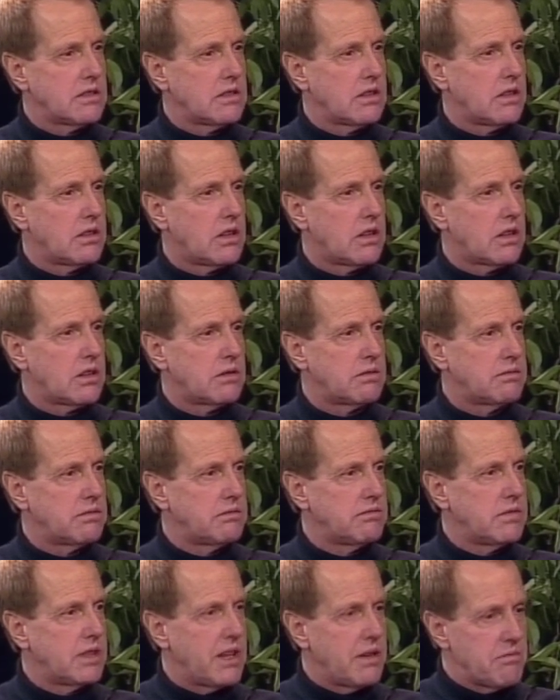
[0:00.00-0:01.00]
are
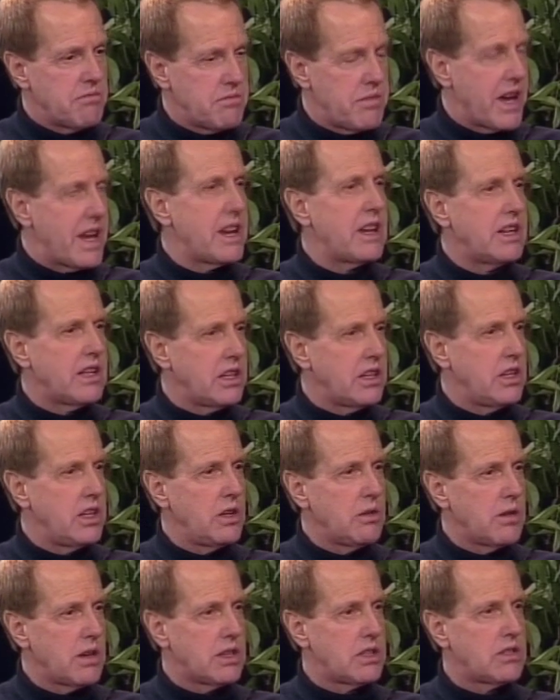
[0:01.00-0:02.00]
embedded in
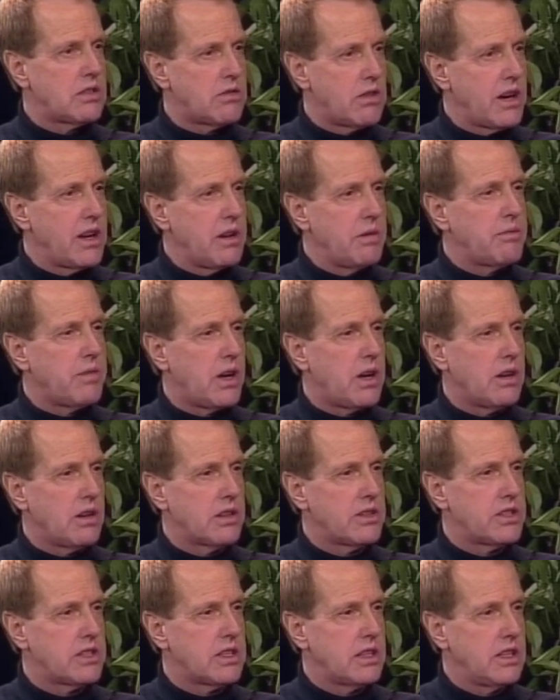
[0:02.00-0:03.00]
U.S. trade
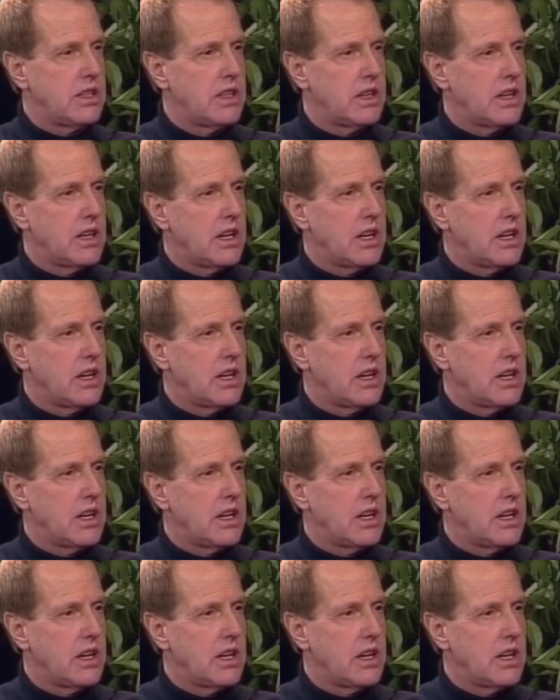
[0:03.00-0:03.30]
policy.